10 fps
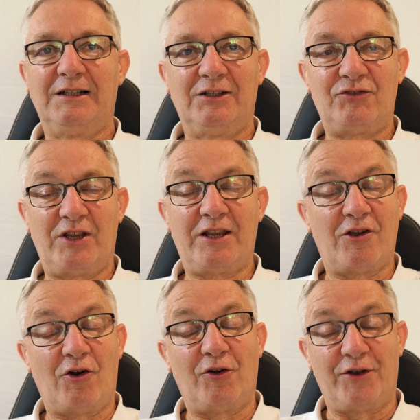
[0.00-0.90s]
She
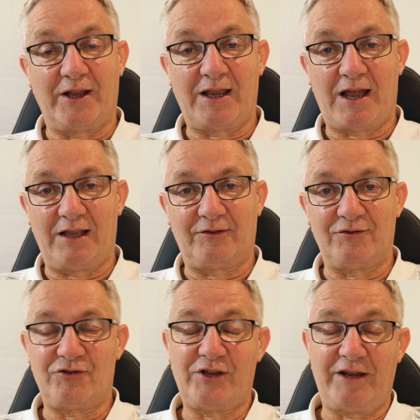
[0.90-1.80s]
got on the case
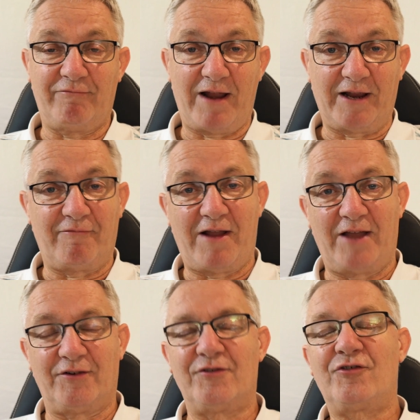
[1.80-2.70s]
and she rang
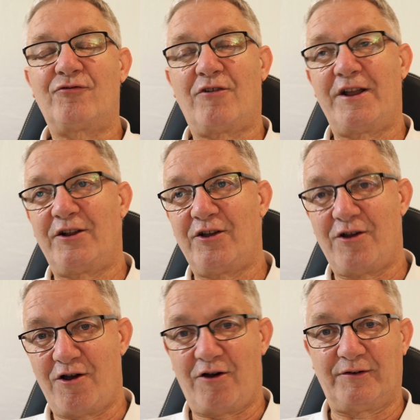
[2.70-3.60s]
around and tried her
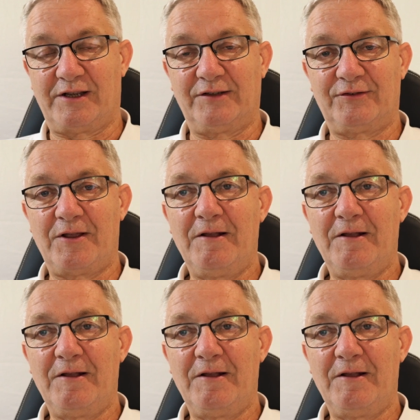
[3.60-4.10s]
hardest,